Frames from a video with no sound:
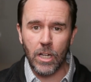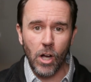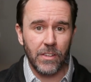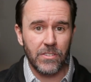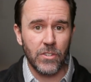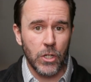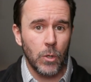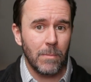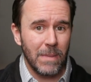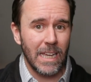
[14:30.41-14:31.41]
It costs
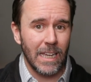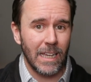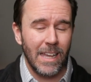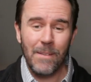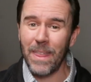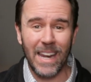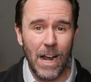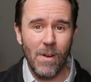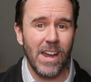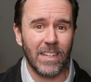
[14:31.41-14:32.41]
you and me, and
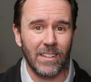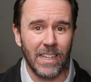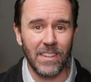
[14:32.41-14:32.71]
ironically,